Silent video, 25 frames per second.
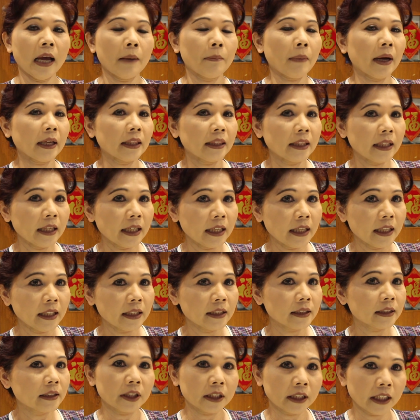my
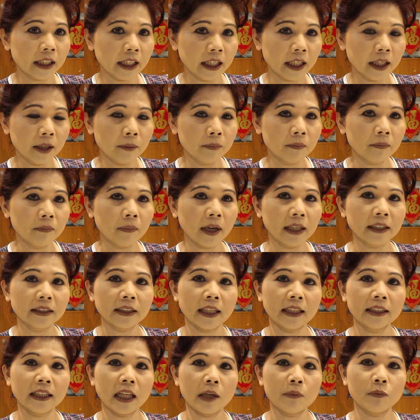niece Kim, my
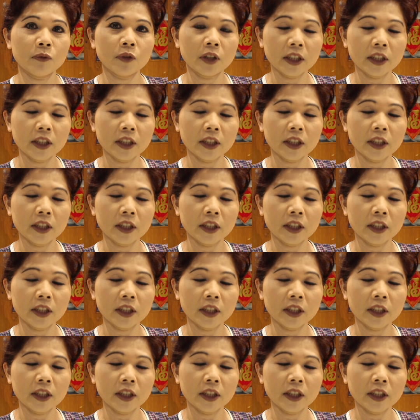son named